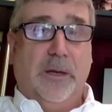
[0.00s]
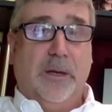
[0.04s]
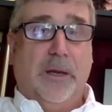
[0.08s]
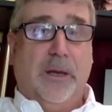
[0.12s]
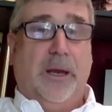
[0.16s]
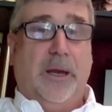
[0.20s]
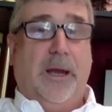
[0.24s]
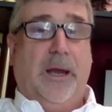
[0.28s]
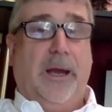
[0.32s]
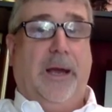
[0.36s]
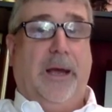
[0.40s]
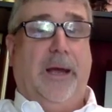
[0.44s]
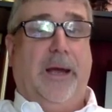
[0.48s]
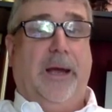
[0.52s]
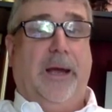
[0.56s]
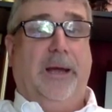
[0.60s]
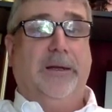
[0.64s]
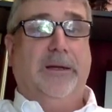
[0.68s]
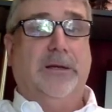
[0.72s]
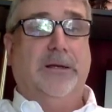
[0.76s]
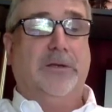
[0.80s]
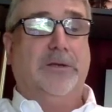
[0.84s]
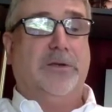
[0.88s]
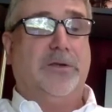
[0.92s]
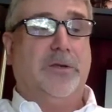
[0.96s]

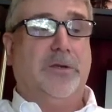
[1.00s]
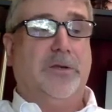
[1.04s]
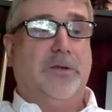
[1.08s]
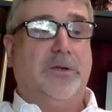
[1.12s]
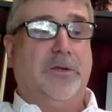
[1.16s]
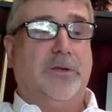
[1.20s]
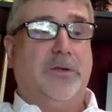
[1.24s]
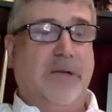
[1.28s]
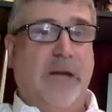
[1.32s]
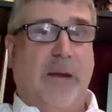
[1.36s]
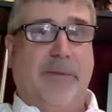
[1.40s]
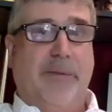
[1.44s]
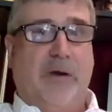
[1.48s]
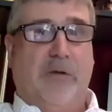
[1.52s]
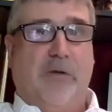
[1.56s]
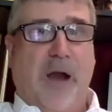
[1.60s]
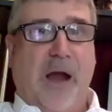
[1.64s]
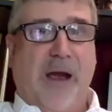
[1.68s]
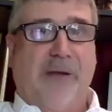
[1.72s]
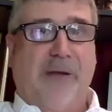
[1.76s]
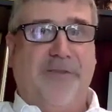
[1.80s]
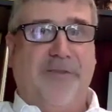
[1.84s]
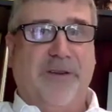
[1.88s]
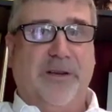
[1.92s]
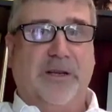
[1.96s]
And so our
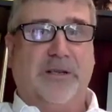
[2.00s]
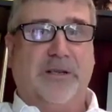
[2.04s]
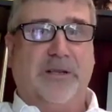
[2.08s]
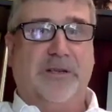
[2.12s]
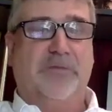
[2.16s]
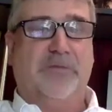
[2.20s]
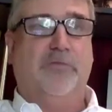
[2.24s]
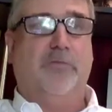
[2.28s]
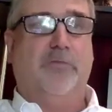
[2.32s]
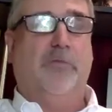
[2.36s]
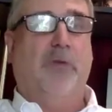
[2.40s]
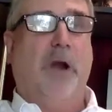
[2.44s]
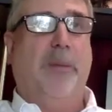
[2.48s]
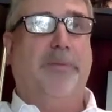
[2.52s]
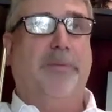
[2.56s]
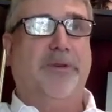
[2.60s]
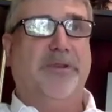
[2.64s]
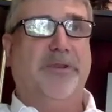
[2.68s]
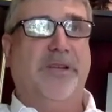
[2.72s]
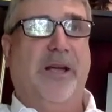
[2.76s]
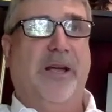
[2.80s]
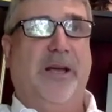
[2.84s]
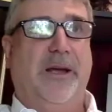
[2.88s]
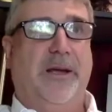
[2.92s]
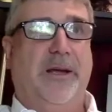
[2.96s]
demographics
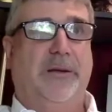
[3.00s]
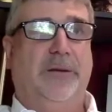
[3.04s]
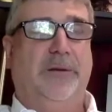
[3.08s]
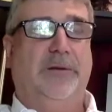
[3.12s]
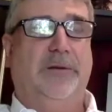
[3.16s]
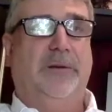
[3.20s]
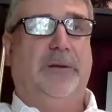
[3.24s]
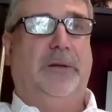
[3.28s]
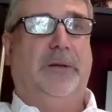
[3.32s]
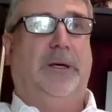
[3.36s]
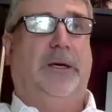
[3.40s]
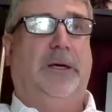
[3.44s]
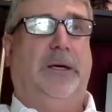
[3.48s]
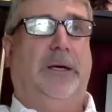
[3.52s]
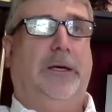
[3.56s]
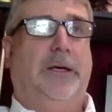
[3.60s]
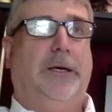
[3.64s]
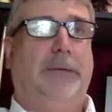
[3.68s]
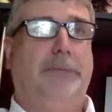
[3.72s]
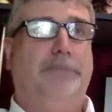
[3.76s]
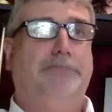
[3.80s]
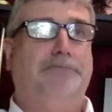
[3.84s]
represent, a